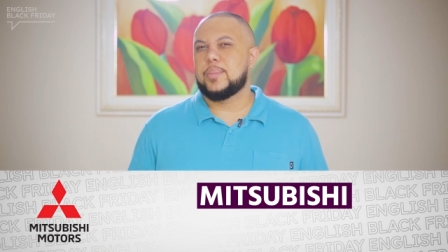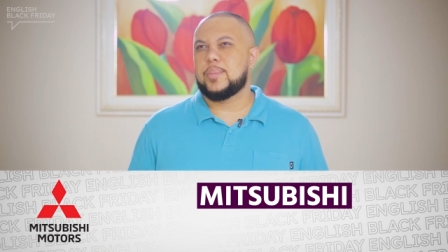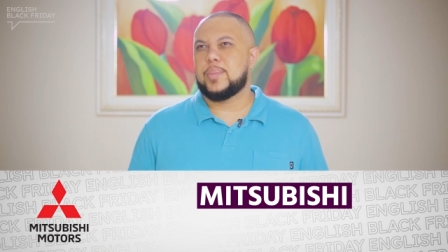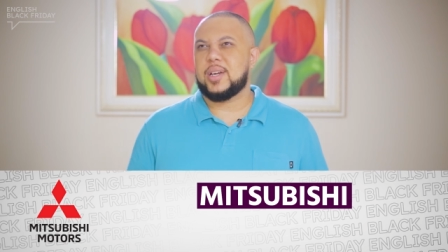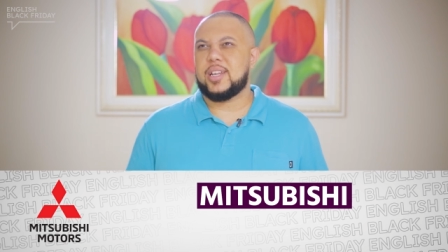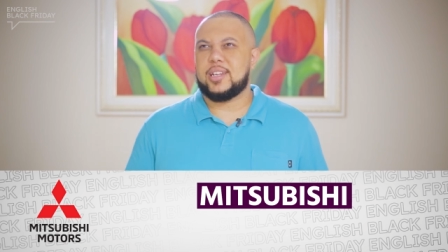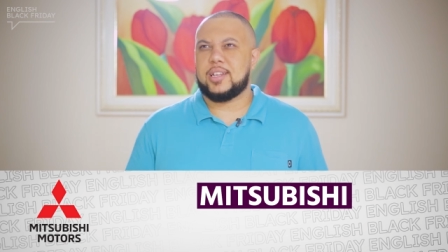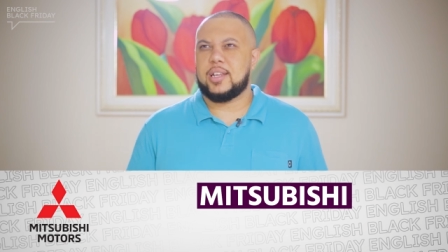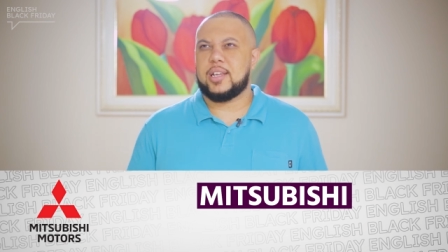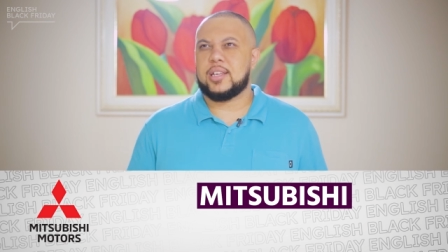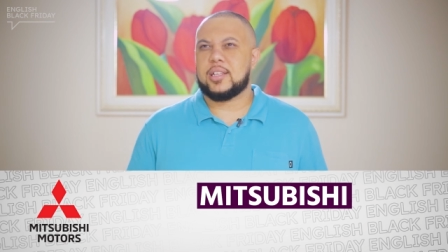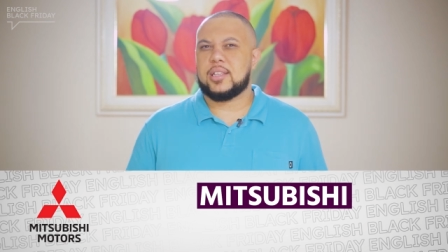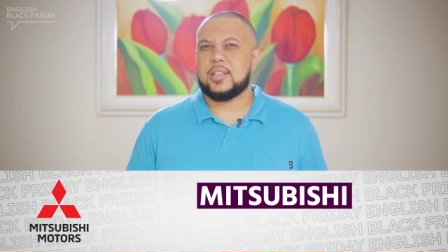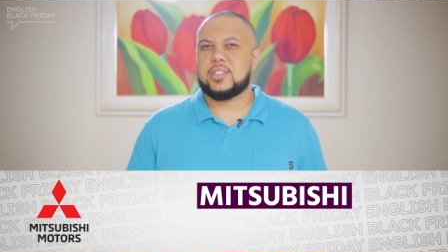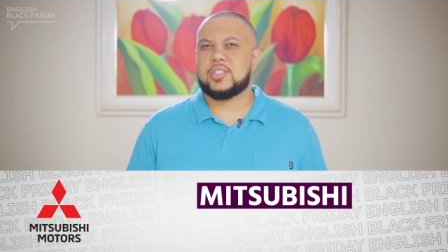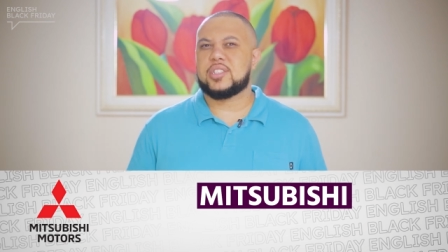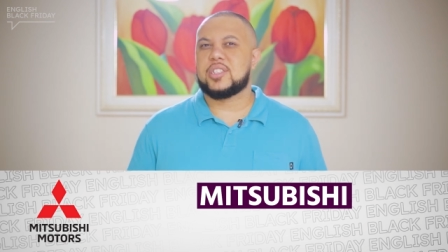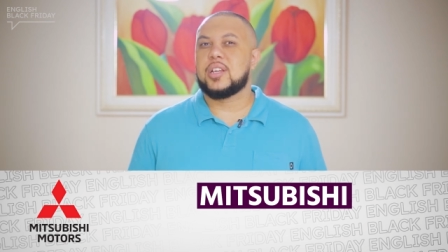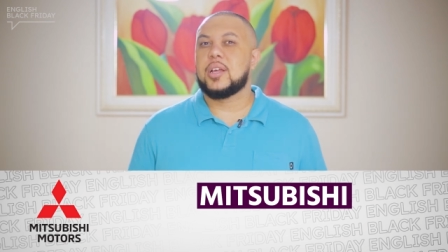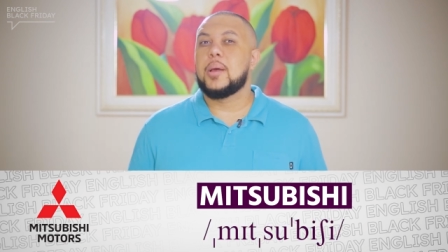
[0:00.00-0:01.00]
But in
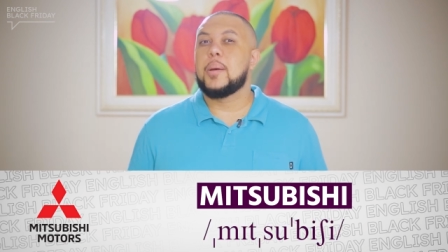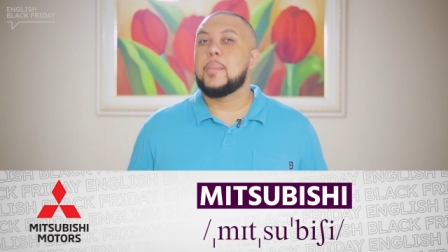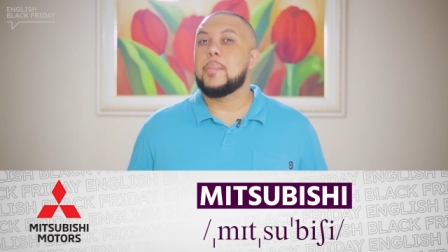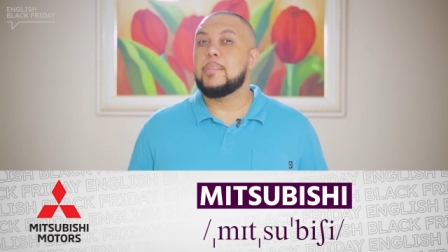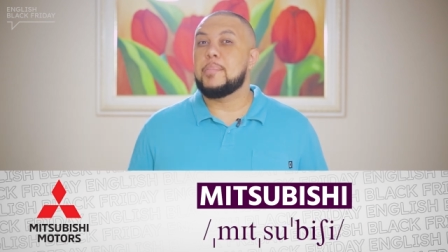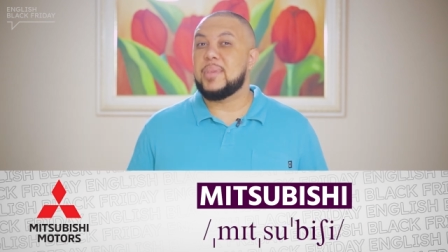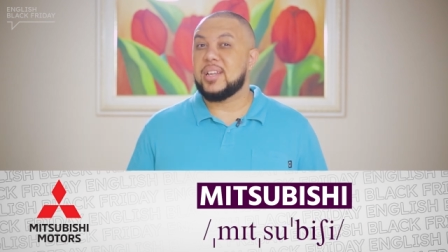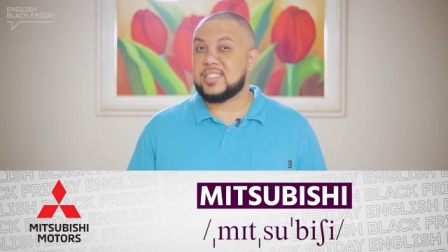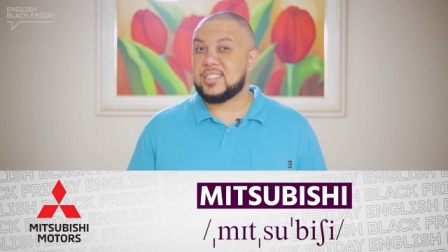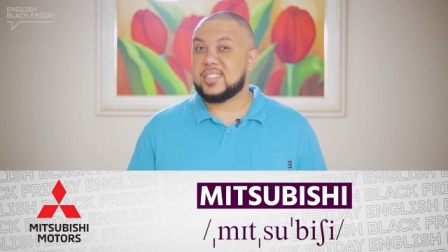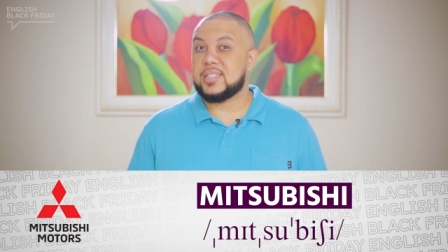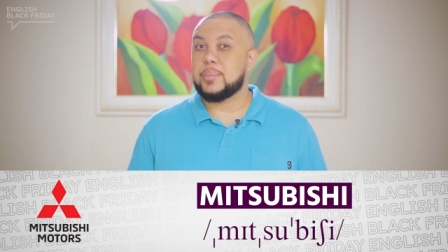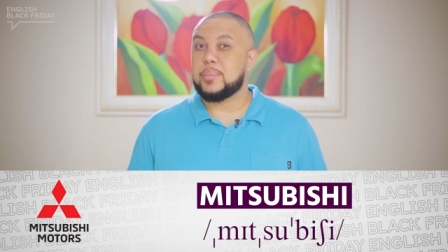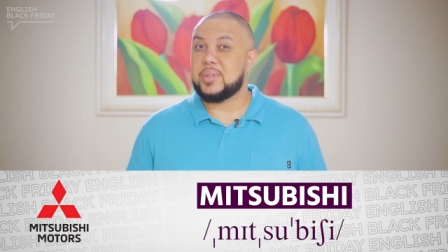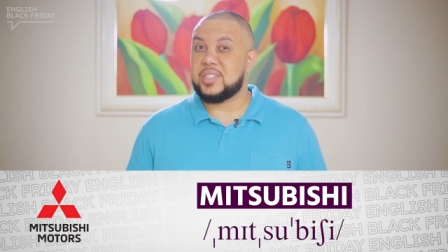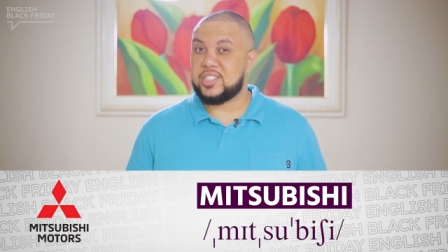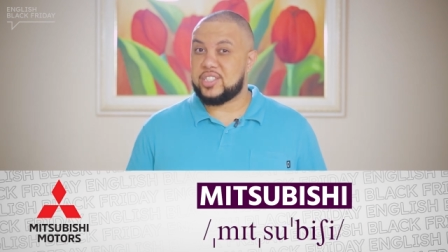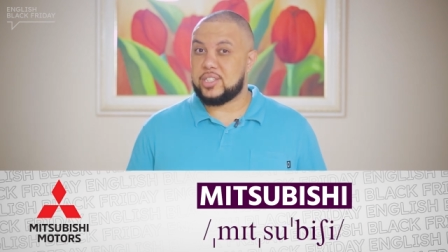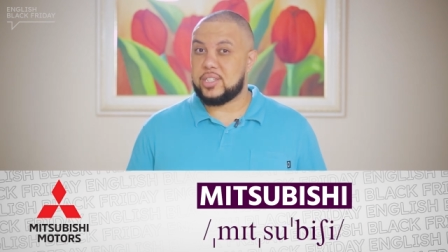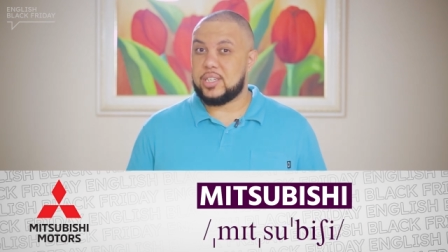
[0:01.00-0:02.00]
English,
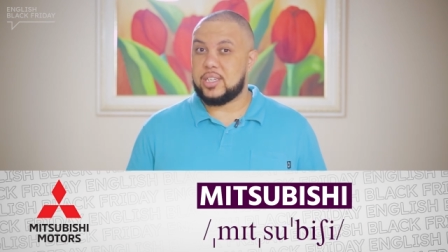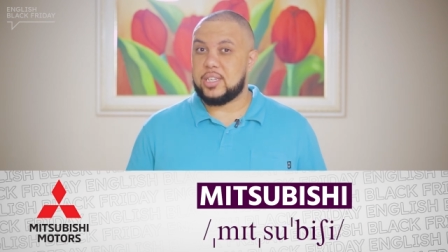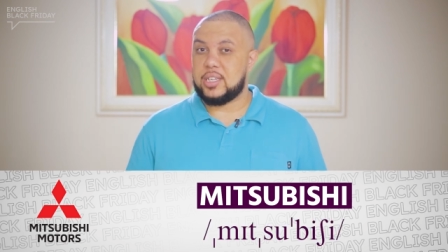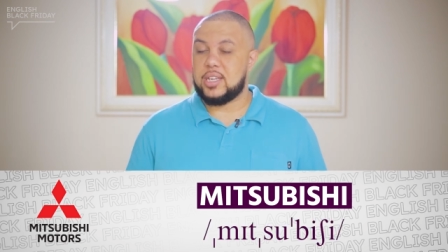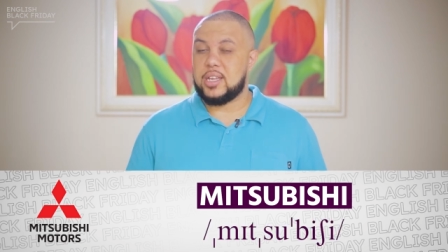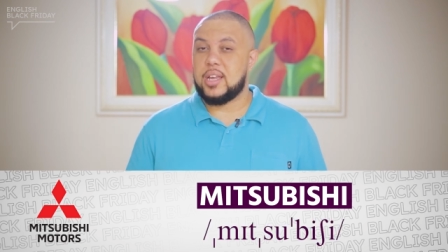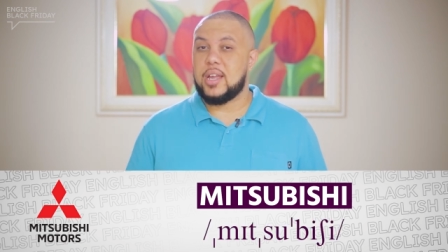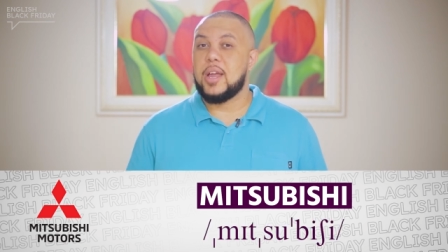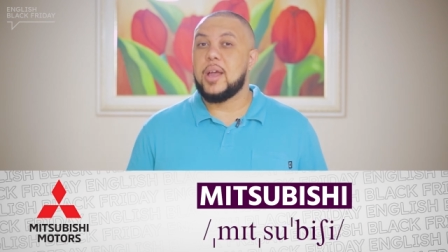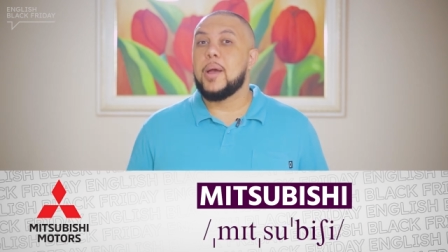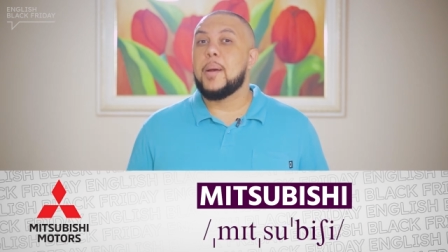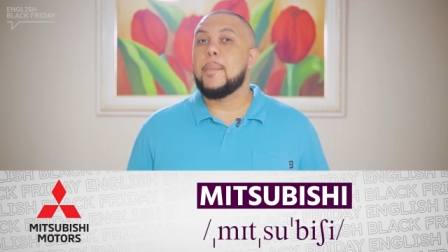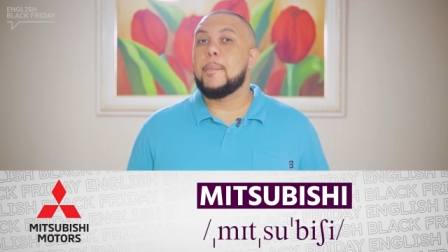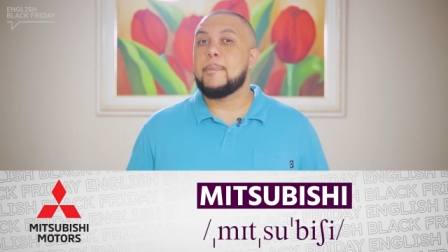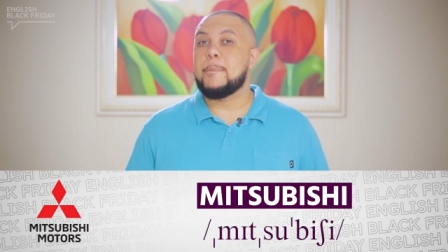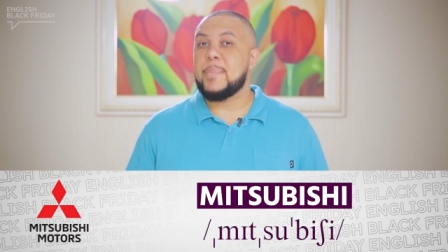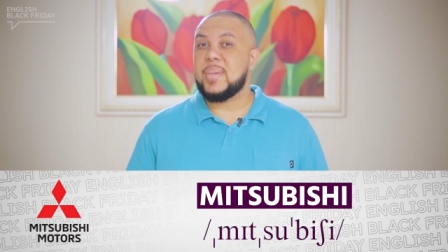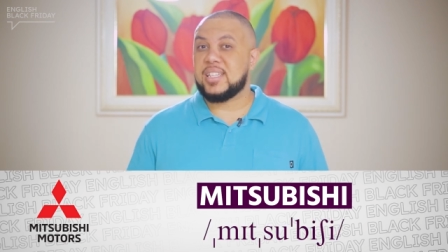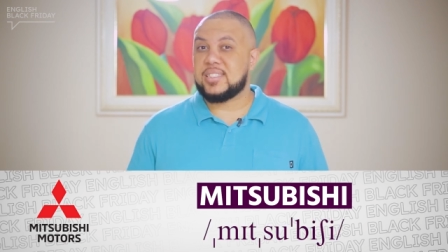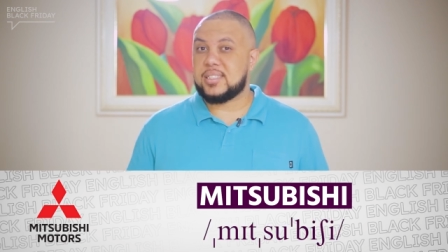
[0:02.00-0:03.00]
Mitsubishi,
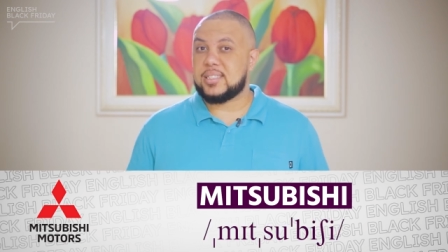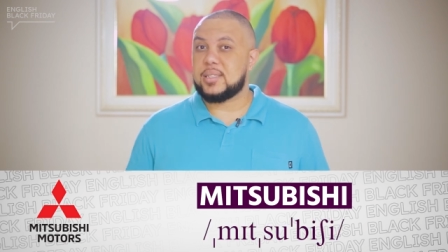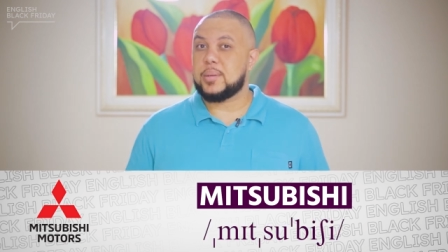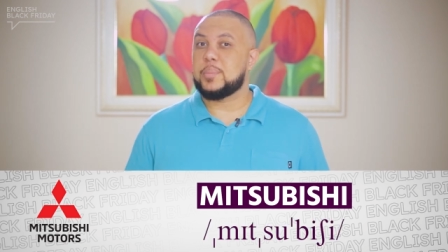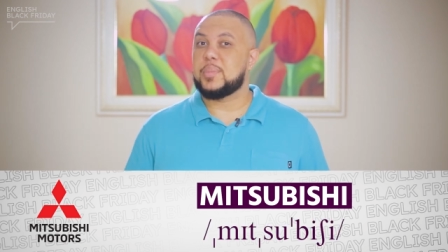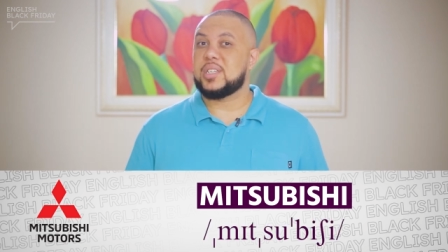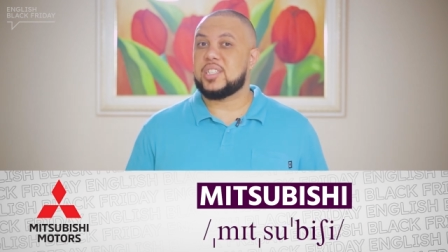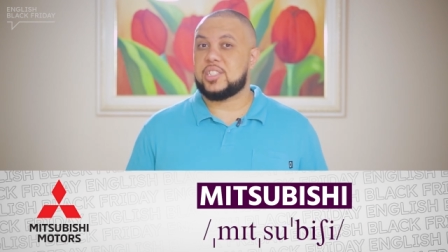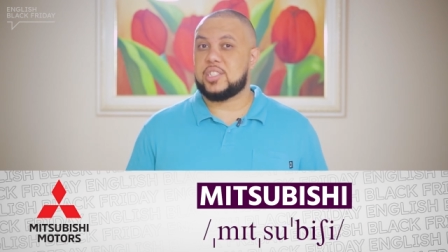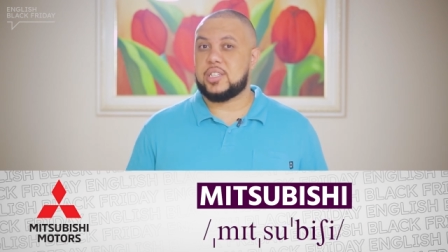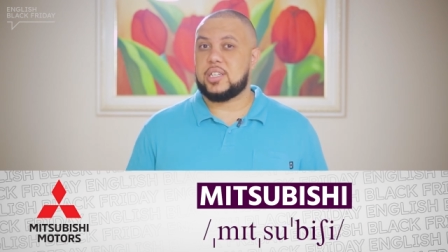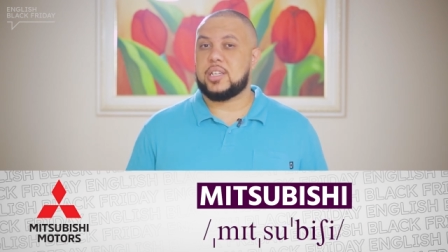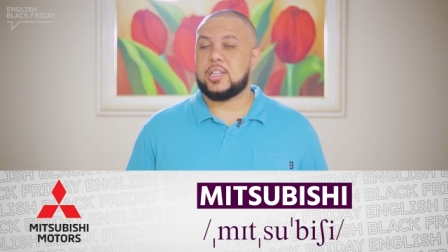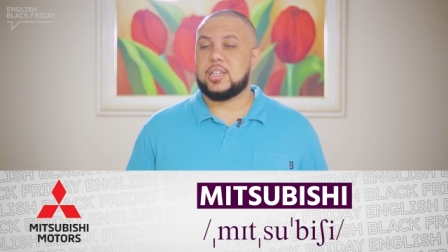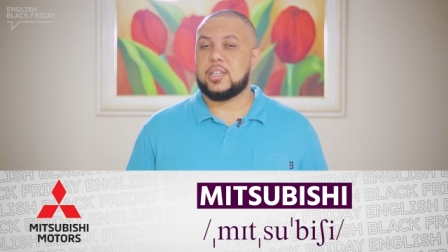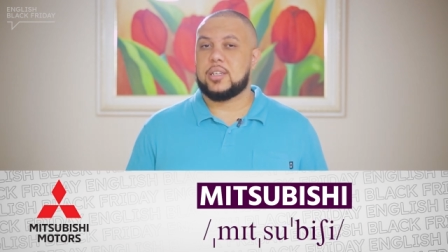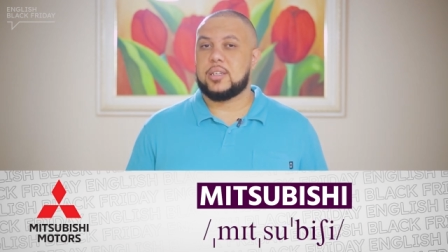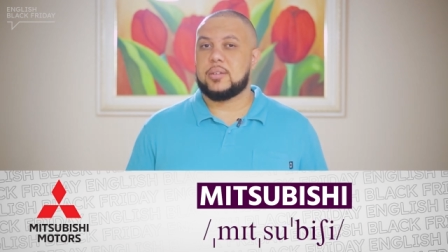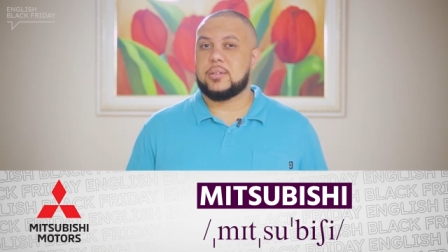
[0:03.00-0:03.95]
Mitsubishi.